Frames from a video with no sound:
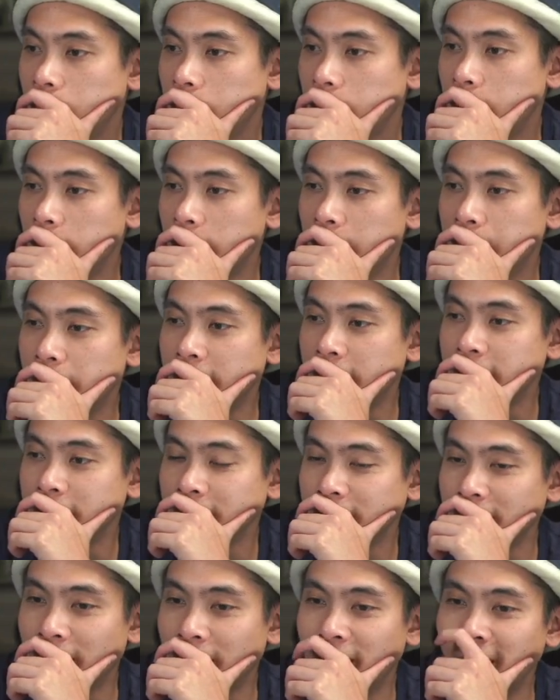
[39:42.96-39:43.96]
Thick
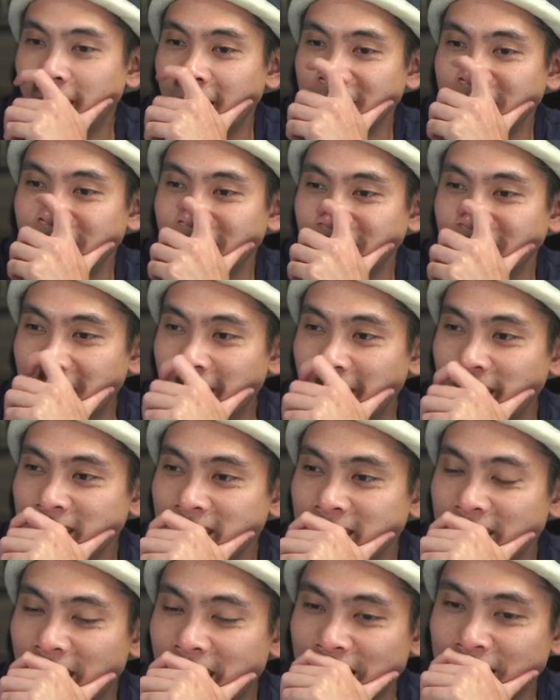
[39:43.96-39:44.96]
bezels. Yeah, I know.
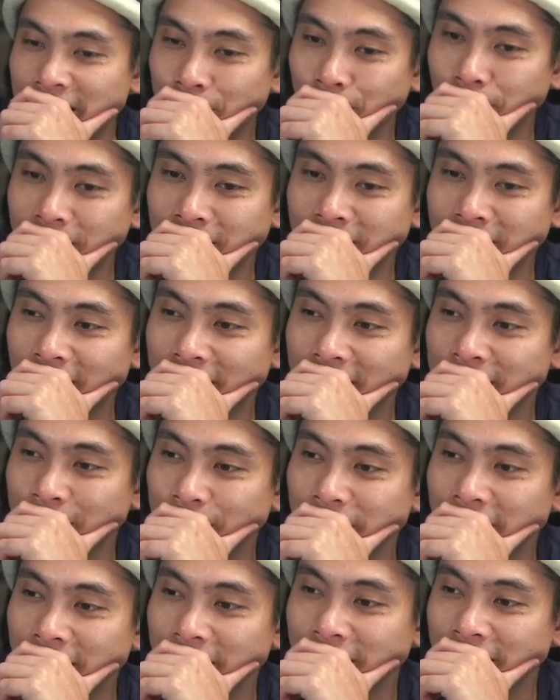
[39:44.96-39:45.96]
That's what gets
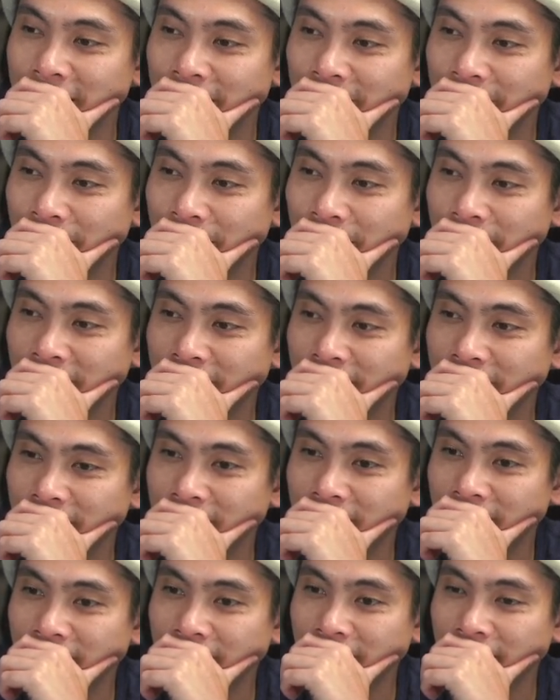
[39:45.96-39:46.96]
me.
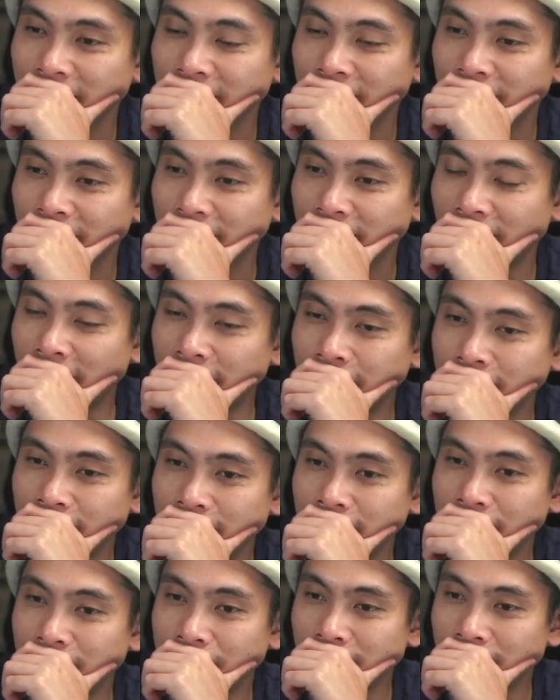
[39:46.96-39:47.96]
I don't
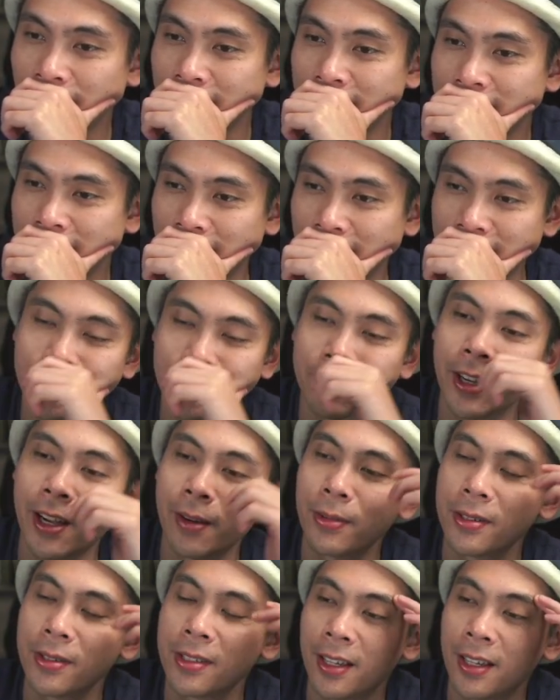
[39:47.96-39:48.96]
think I've got a
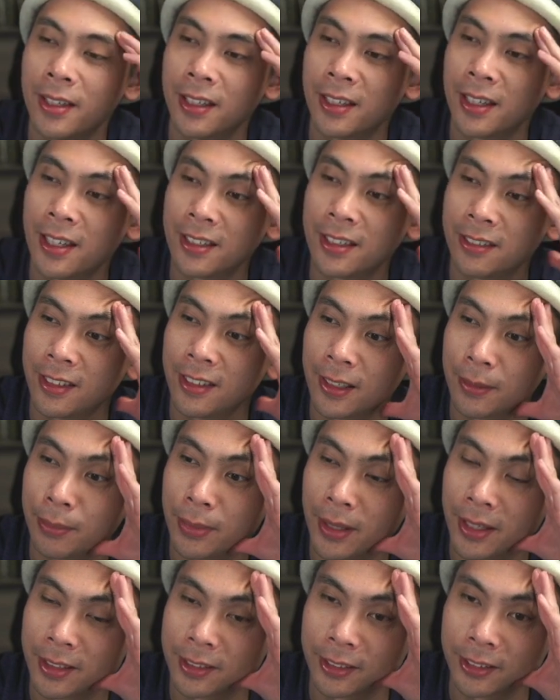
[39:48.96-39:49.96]
65% that has thick
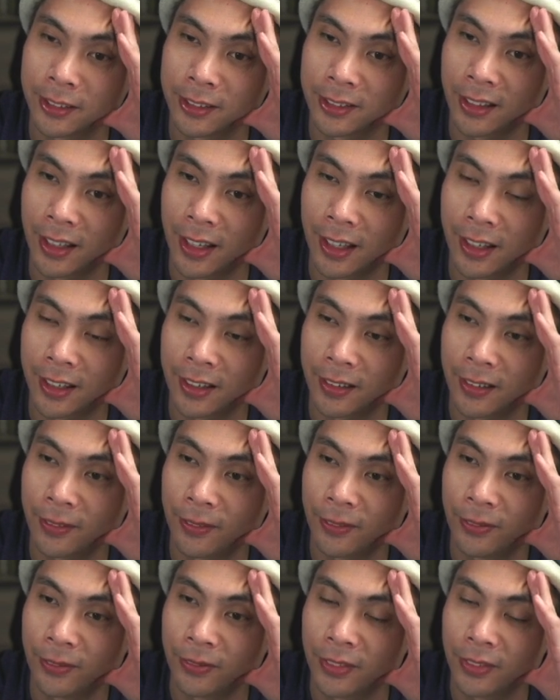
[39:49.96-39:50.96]
bezels that,
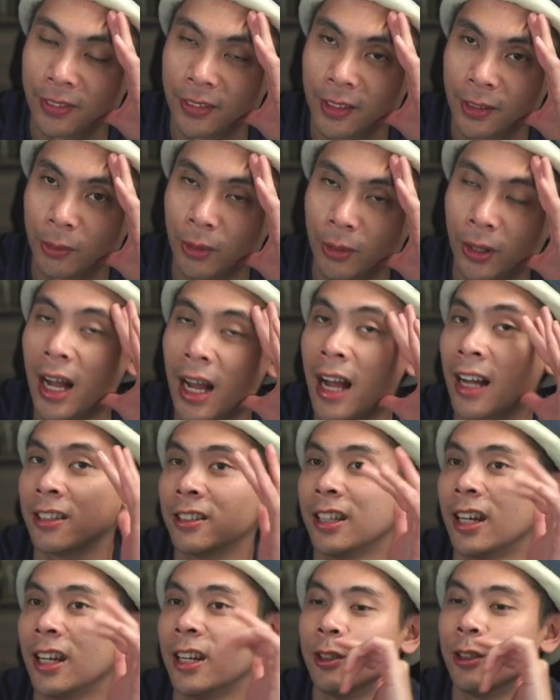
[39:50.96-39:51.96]
well,
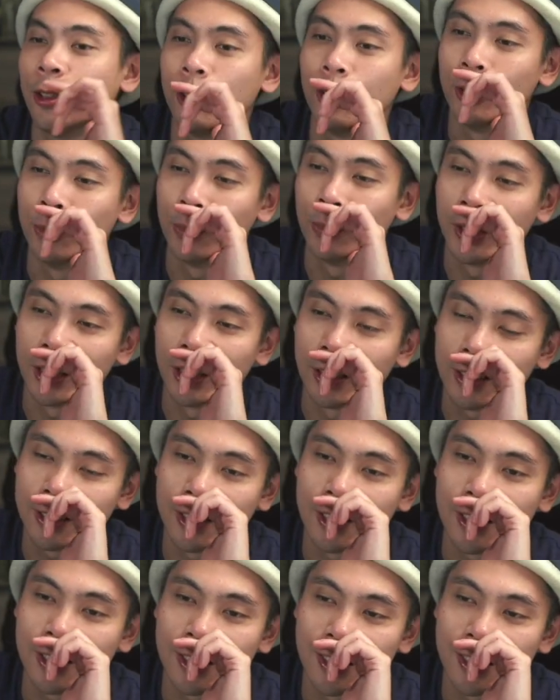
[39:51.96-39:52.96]
actually I do, but it
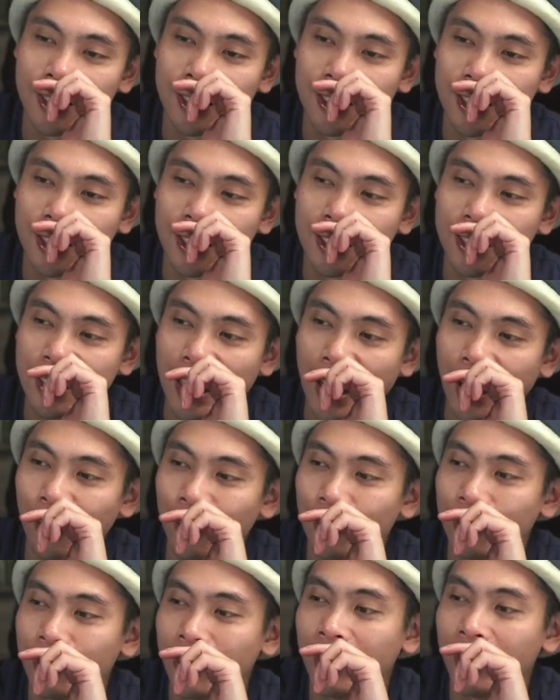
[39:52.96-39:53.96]
doesn't
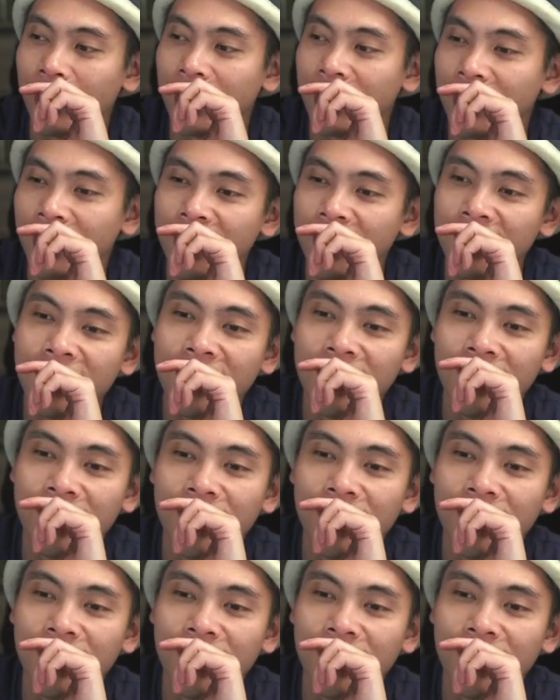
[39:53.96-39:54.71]
sound very good.